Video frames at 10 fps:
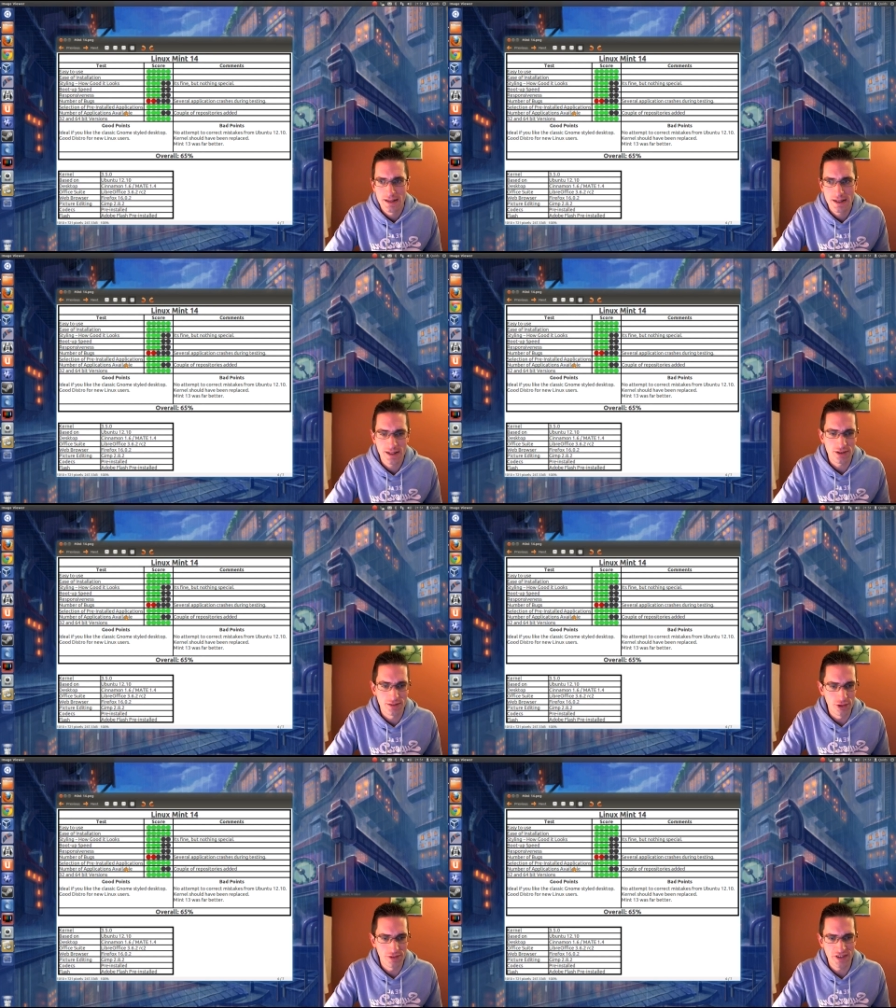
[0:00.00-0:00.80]
Yeah, they've got
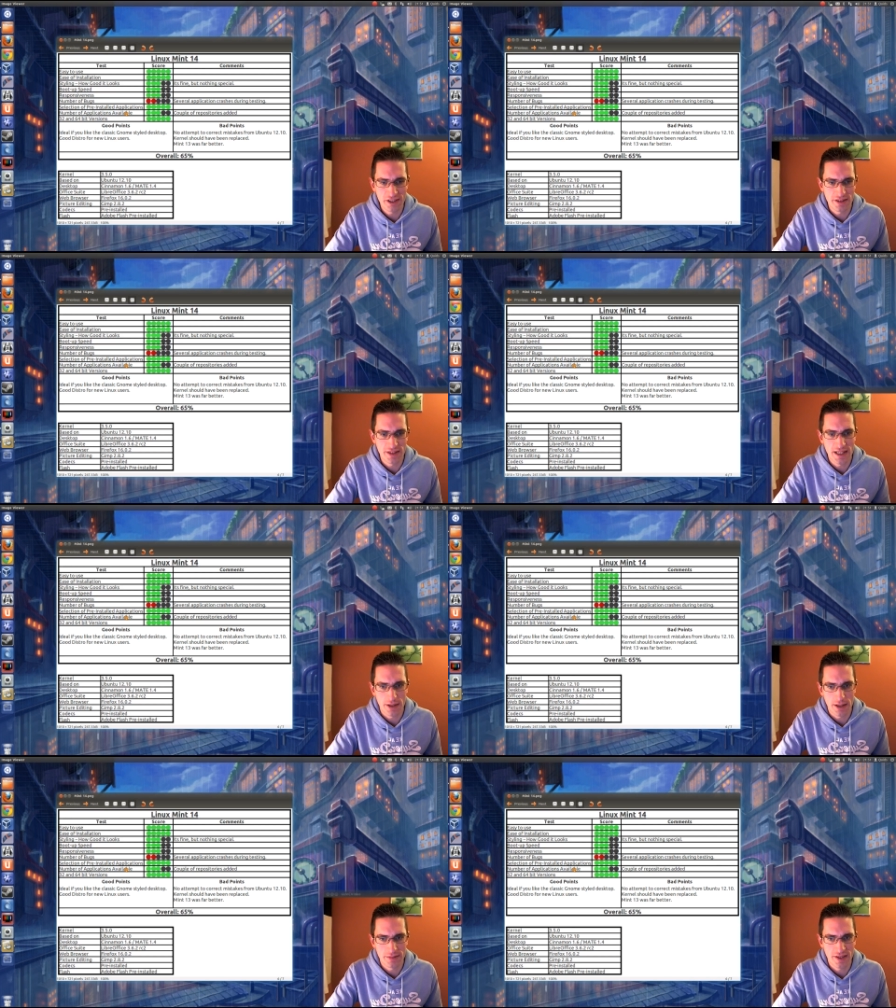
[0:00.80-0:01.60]
some more themes in there,
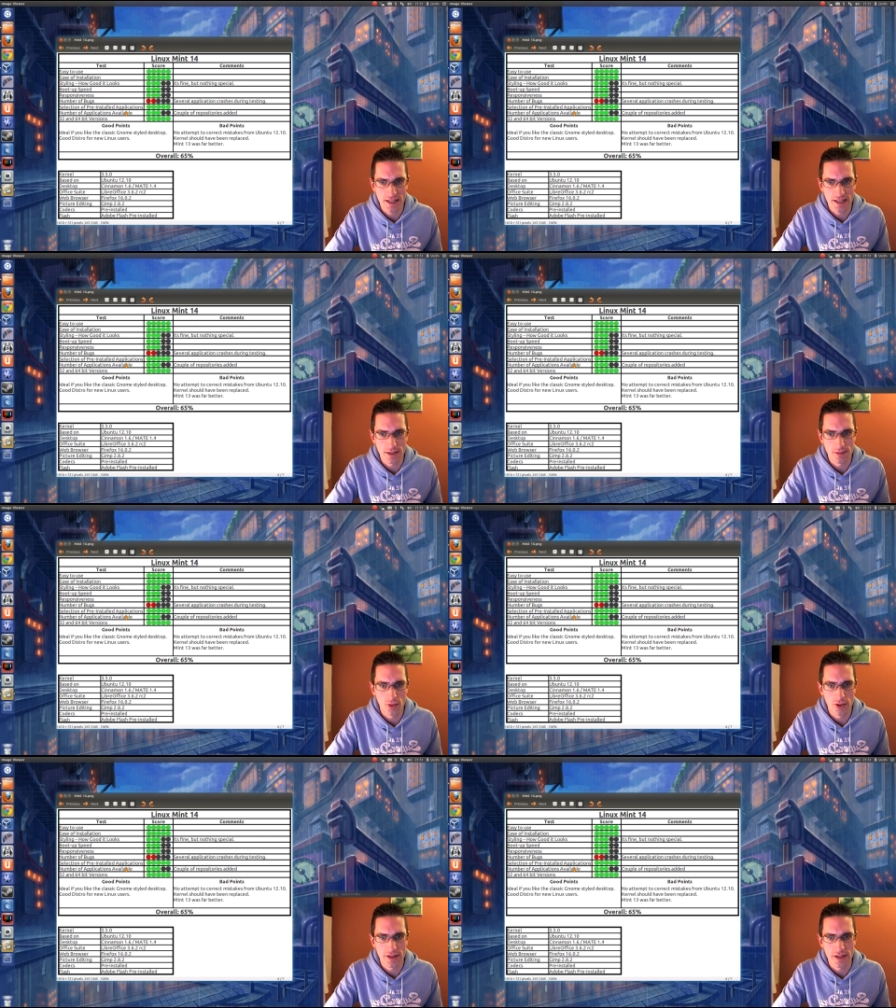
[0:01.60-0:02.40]
but I'm taking
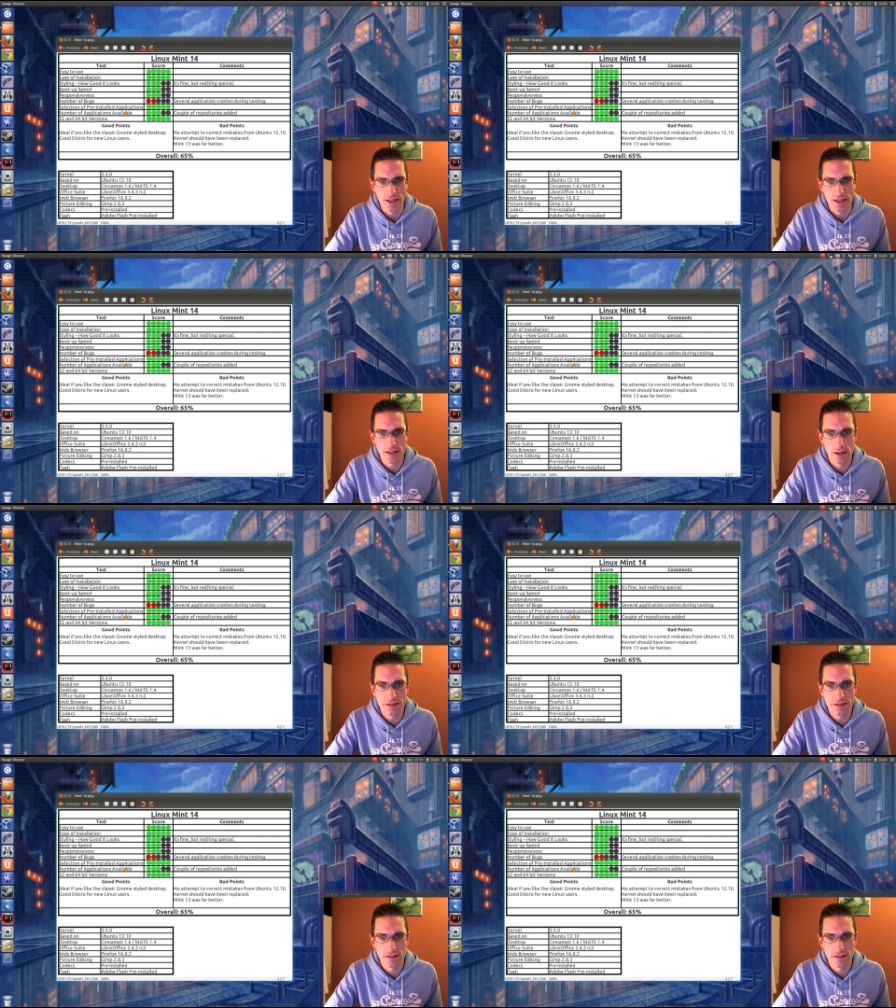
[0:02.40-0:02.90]
what the